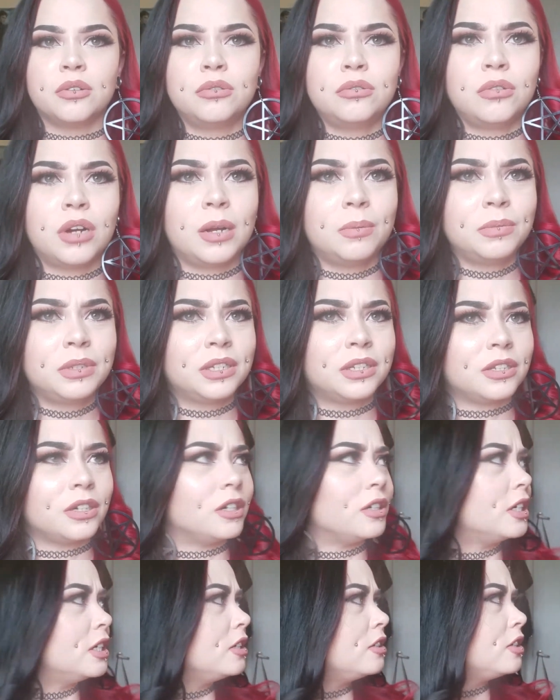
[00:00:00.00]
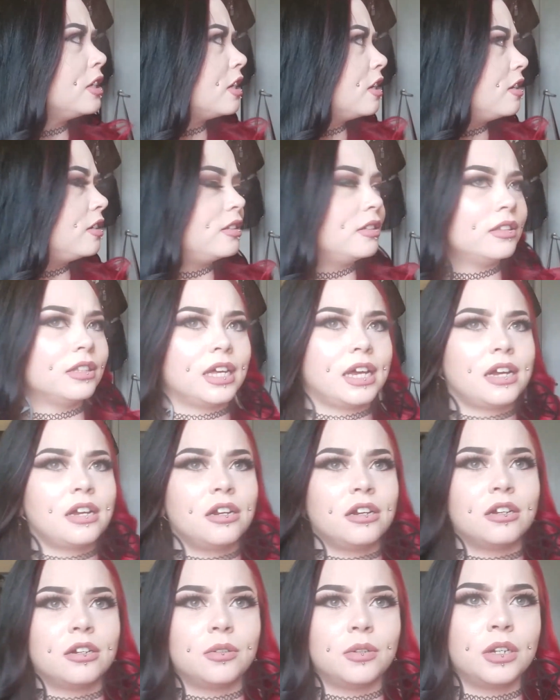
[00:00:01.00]
Oh, I'm sorry, there's like a
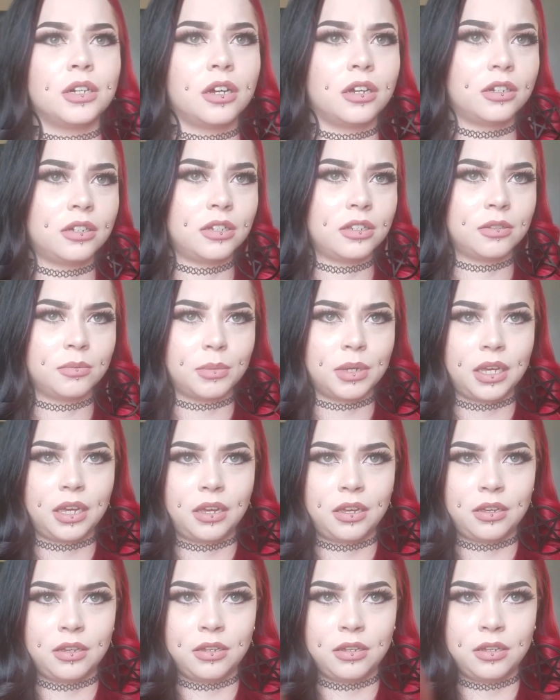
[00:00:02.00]
glare going on because of my